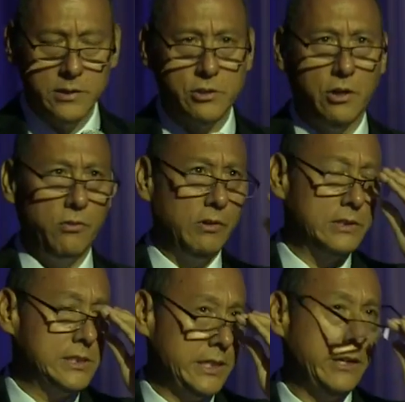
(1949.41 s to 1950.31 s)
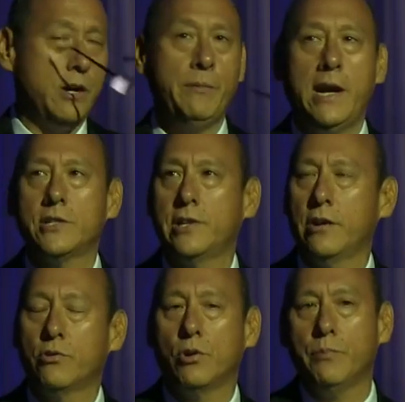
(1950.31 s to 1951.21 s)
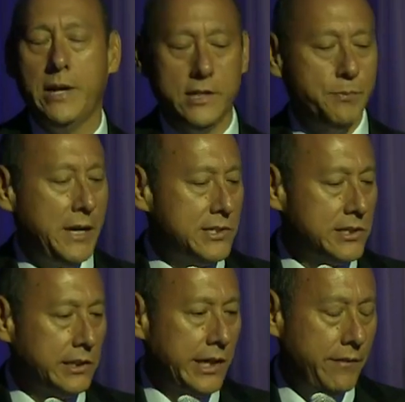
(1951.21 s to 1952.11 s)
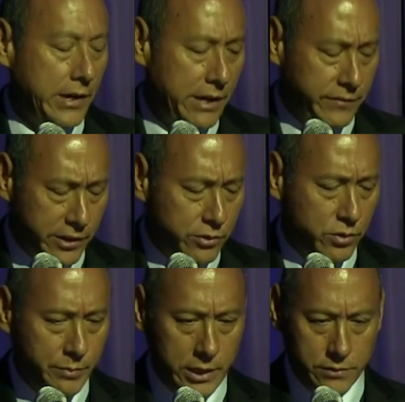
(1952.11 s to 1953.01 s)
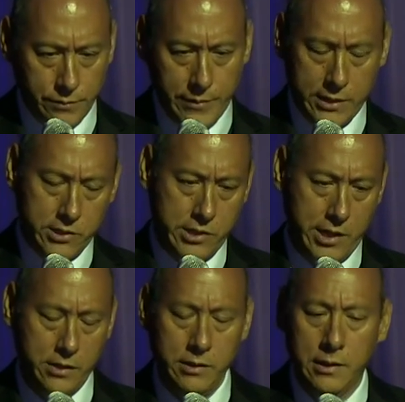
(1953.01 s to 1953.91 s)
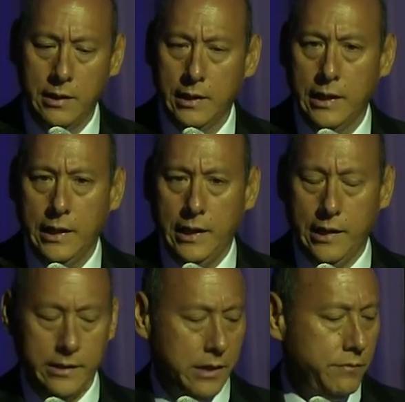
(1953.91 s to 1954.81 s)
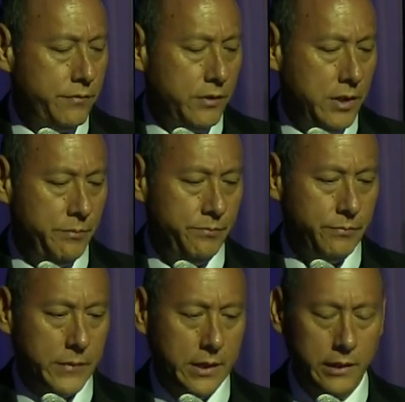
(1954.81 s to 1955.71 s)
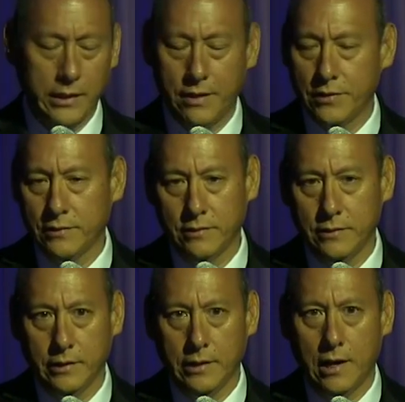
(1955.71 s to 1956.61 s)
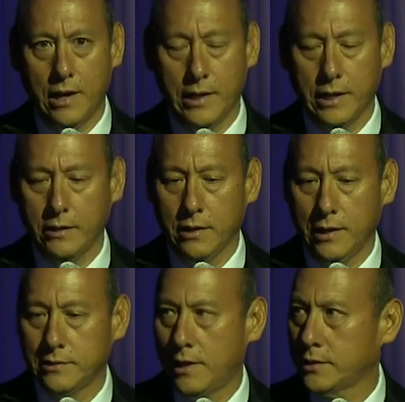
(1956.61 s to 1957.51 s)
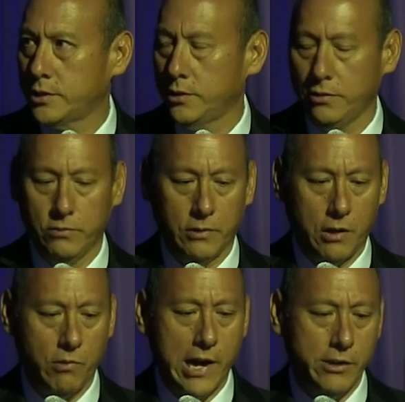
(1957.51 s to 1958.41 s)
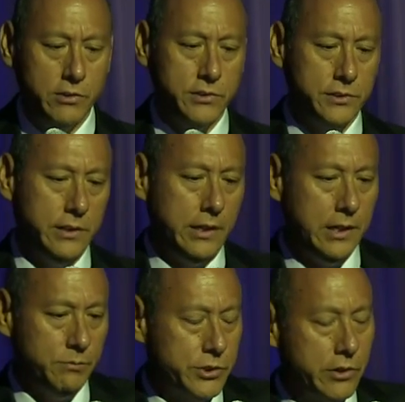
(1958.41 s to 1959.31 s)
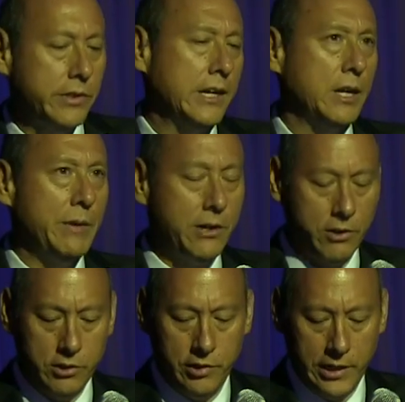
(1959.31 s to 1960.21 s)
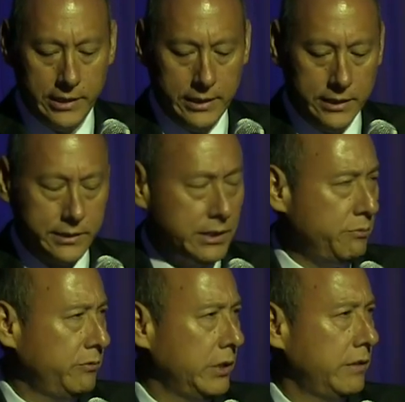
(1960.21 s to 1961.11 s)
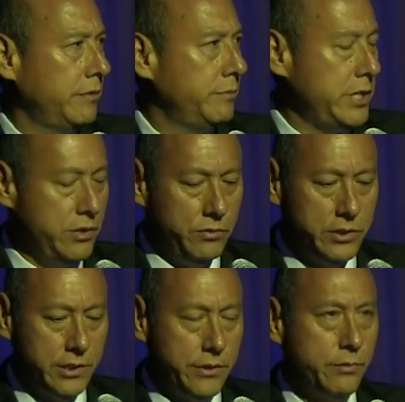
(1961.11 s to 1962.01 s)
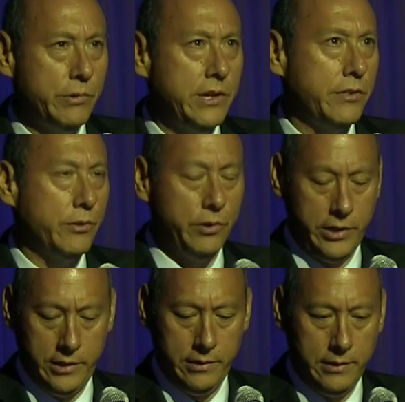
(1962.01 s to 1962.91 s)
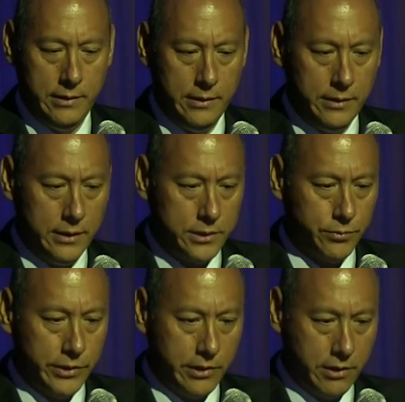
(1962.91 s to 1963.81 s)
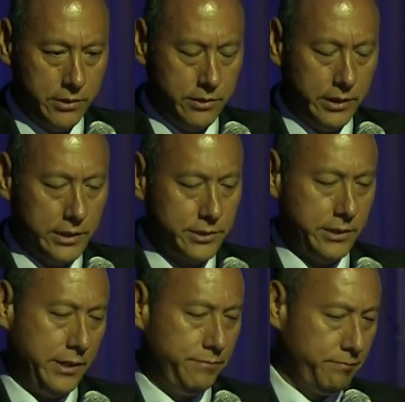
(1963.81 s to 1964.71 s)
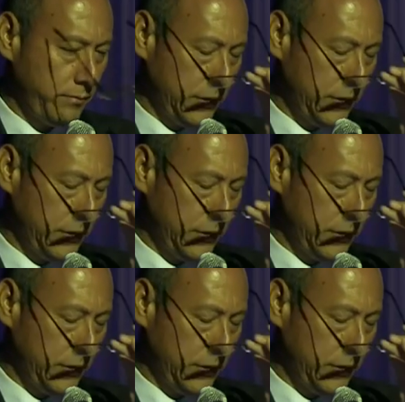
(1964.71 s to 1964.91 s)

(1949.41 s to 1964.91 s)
So since I co-manage the editorial page, basically I've, I have editorial meetings from 8 to 10. And then from 11 uh, on, I, I, talk to our writers, um, start thinking about cartoon ideas. And then really from noon to 3.30 is when the cartoon gets done.